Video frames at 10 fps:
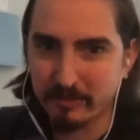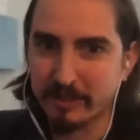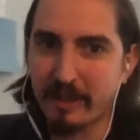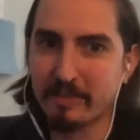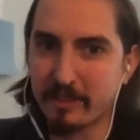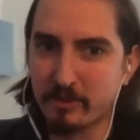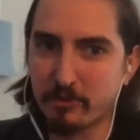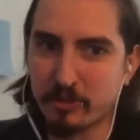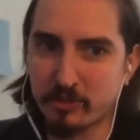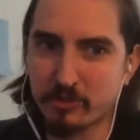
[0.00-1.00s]
Like, I think
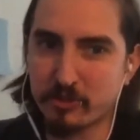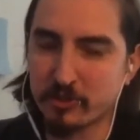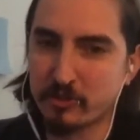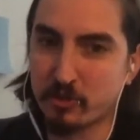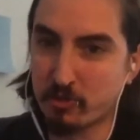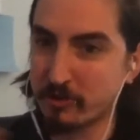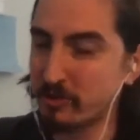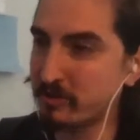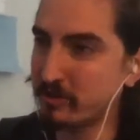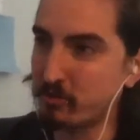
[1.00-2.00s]
we should just trust